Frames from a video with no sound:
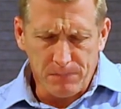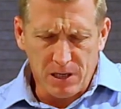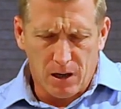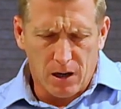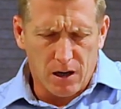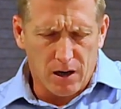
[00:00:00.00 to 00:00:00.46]

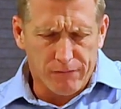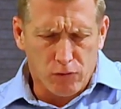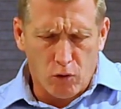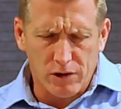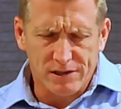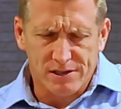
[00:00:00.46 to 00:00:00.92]
uh, of
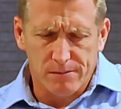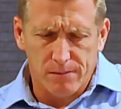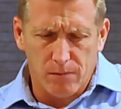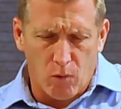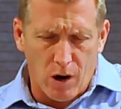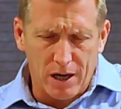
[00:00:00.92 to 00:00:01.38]
course,
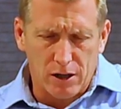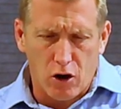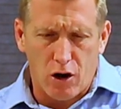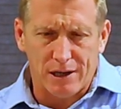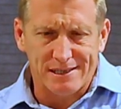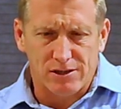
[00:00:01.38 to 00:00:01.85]
what
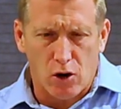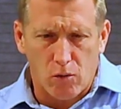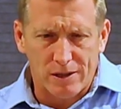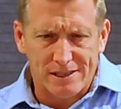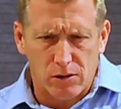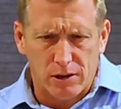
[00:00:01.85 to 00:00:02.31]
God is
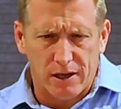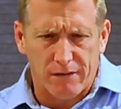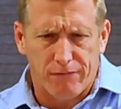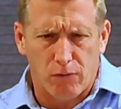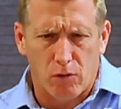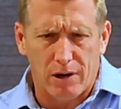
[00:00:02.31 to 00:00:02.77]
always looking
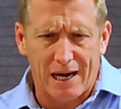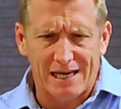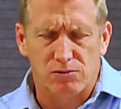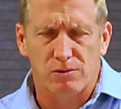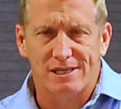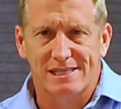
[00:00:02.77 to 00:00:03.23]
for,
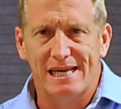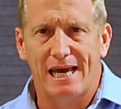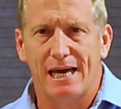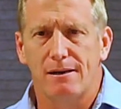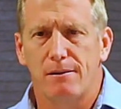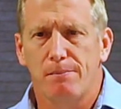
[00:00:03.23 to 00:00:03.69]
as we
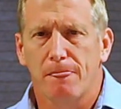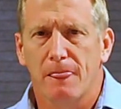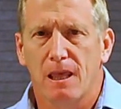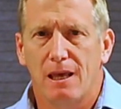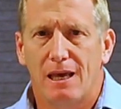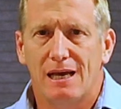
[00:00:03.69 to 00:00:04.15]
said,
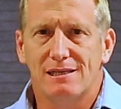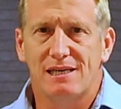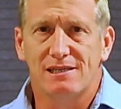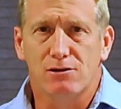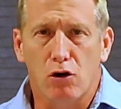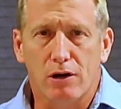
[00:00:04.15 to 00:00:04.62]
is
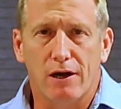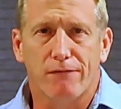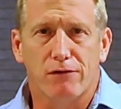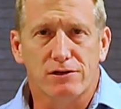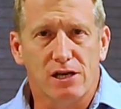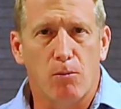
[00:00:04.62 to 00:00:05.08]
He's looking
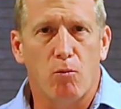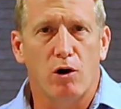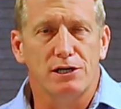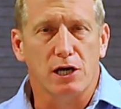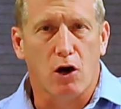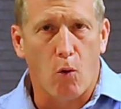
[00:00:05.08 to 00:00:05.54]
for
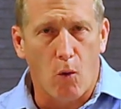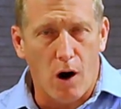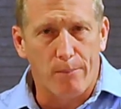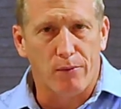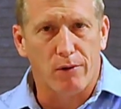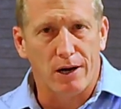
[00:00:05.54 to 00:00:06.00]
someone to
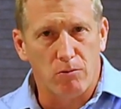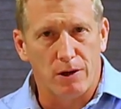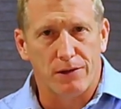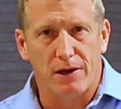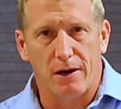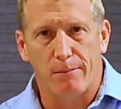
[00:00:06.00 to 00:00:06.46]
cooperate
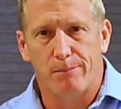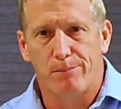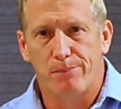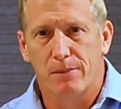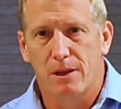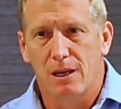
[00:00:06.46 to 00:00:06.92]
with Him.
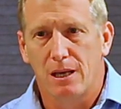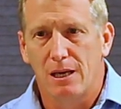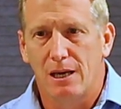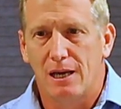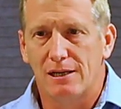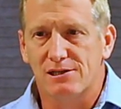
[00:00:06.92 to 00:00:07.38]

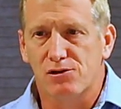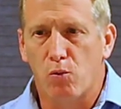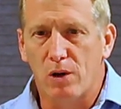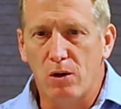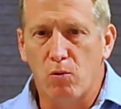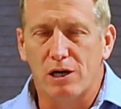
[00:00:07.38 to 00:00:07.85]
And so
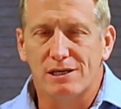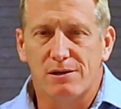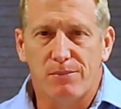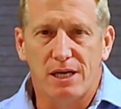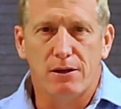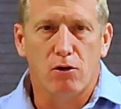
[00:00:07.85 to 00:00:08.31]
we want to
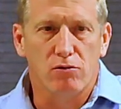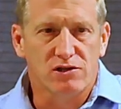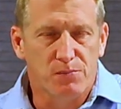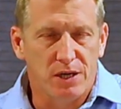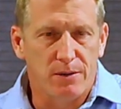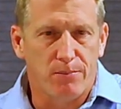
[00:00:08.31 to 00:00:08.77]
be those
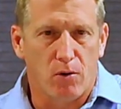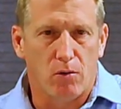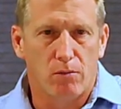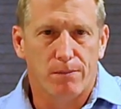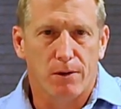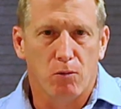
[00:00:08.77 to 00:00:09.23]
people.
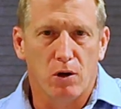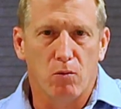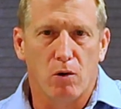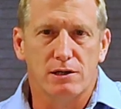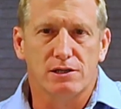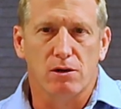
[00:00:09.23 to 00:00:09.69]
We
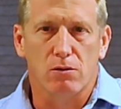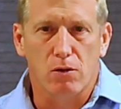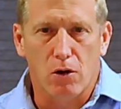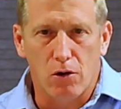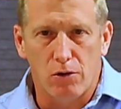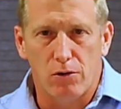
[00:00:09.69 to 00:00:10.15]
want to
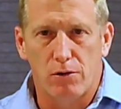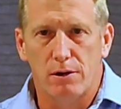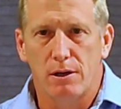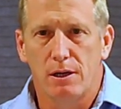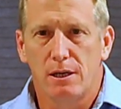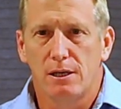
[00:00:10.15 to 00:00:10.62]

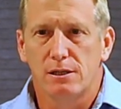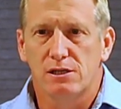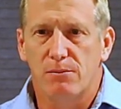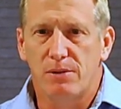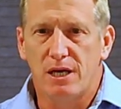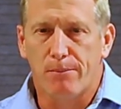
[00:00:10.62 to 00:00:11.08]
learn
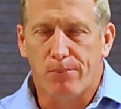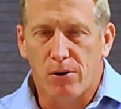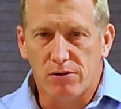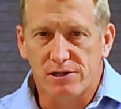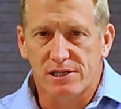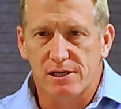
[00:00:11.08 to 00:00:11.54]
to be a
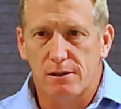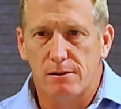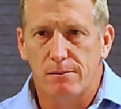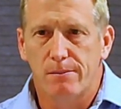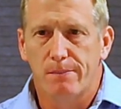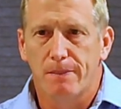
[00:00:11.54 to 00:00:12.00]

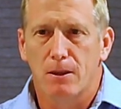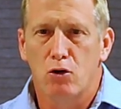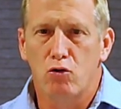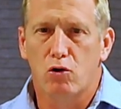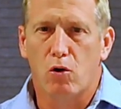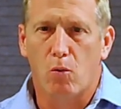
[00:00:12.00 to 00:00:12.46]
person
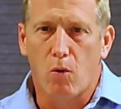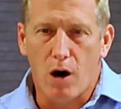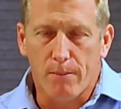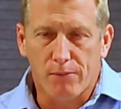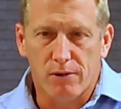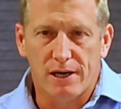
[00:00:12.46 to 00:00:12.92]
who
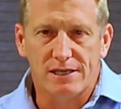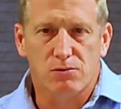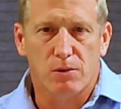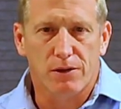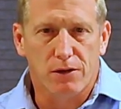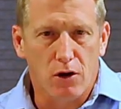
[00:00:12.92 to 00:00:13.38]
cooperates
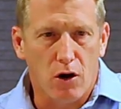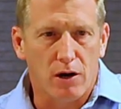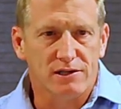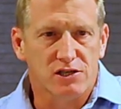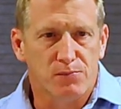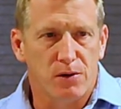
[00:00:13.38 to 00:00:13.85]
with
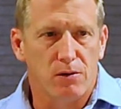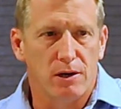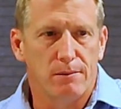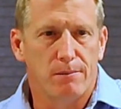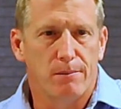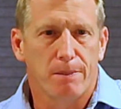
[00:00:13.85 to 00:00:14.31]
God's
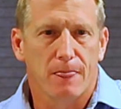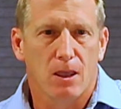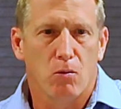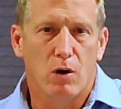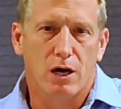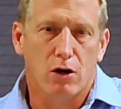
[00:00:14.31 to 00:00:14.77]
Spirit
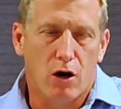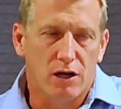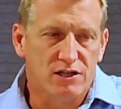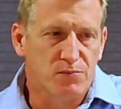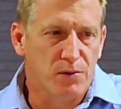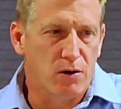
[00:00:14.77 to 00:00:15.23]
when
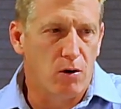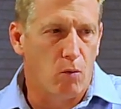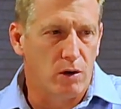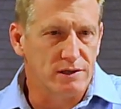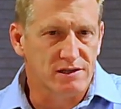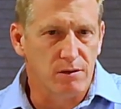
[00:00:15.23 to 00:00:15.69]
God's Spirit
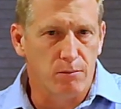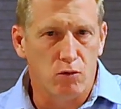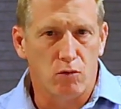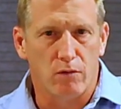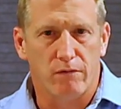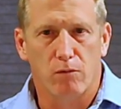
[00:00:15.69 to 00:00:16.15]
wants to
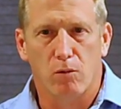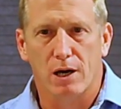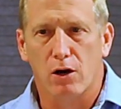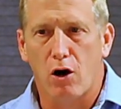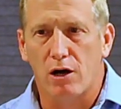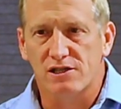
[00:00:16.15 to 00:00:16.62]
move, when
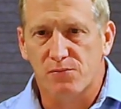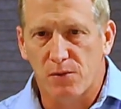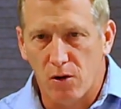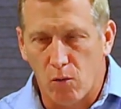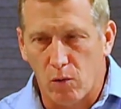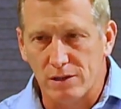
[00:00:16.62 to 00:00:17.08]
God's
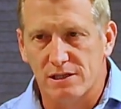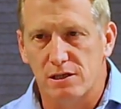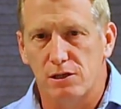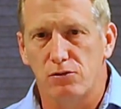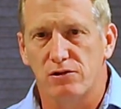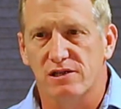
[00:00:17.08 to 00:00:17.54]
Spirit wants to
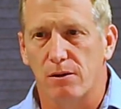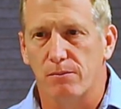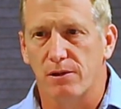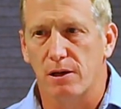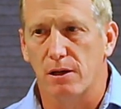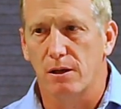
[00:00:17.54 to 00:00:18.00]
do
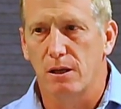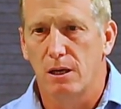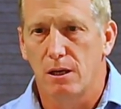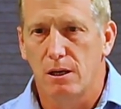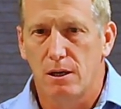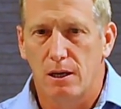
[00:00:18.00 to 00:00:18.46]
something.
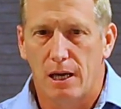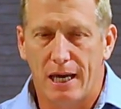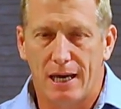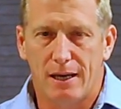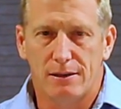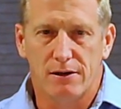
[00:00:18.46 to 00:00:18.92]

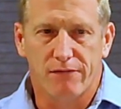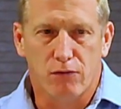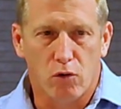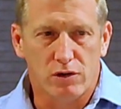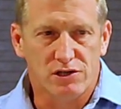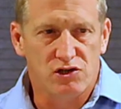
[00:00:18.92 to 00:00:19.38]
And of
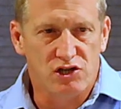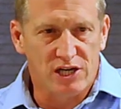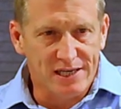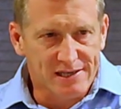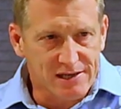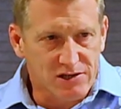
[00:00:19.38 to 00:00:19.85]
course,
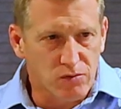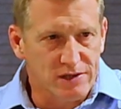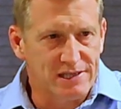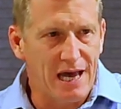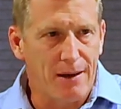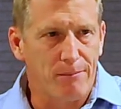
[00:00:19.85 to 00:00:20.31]
Jesus
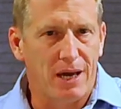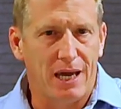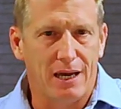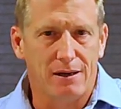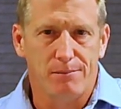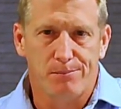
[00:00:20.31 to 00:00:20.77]
was that
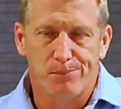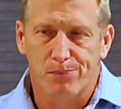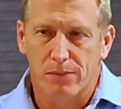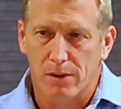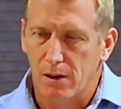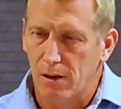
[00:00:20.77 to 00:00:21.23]
man
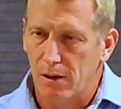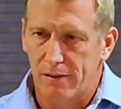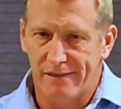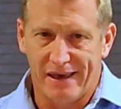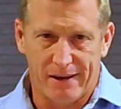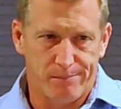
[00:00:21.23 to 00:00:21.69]

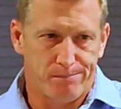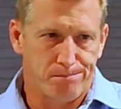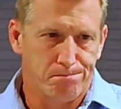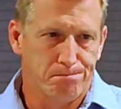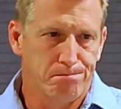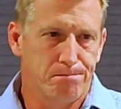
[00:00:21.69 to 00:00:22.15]
that
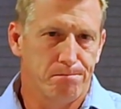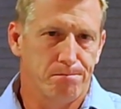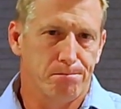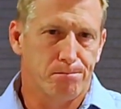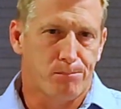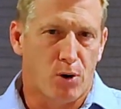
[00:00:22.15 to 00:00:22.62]

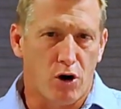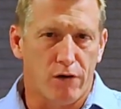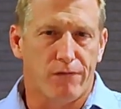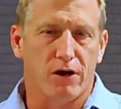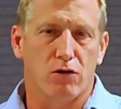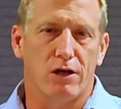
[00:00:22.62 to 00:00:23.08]

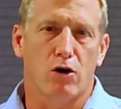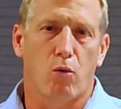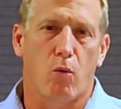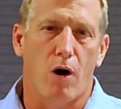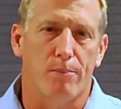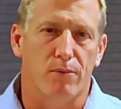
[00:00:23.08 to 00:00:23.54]
perfectly
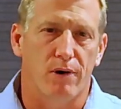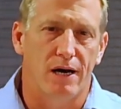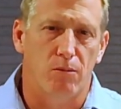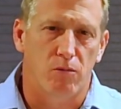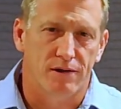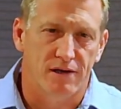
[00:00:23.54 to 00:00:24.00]

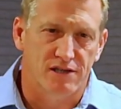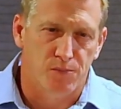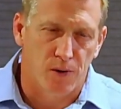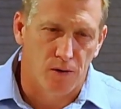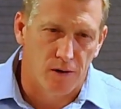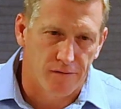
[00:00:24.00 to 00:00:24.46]
cooperated with the
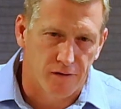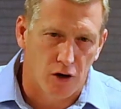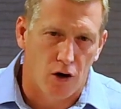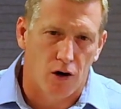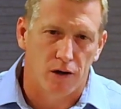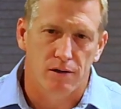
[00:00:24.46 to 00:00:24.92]
Spirit of
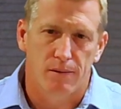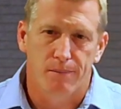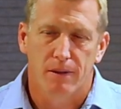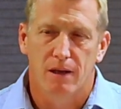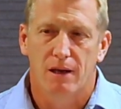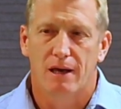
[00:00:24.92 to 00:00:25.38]
God,
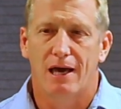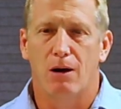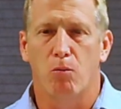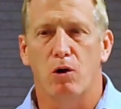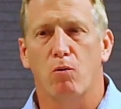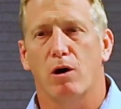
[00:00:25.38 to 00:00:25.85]
and
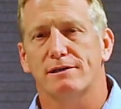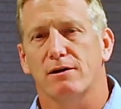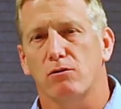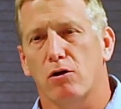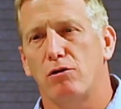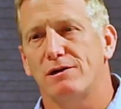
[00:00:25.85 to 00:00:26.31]
we want to
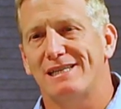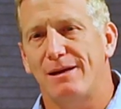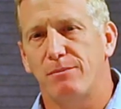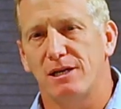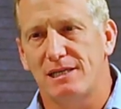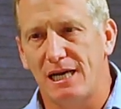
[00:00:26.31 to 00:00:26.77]
learn to
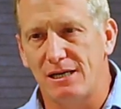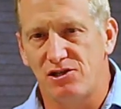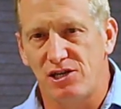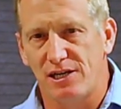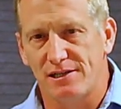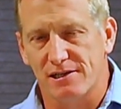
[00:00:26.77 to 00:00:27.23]
imitate
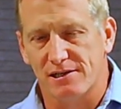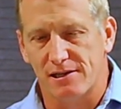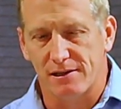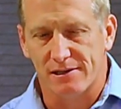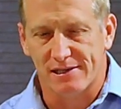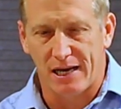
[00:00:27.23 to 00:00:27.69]
Jesus
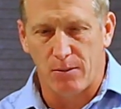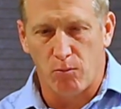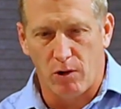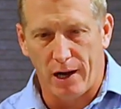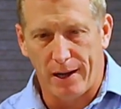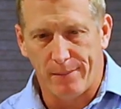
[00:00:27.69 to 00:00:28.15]
in the same
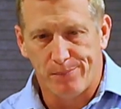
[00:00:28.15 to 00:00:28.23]
way.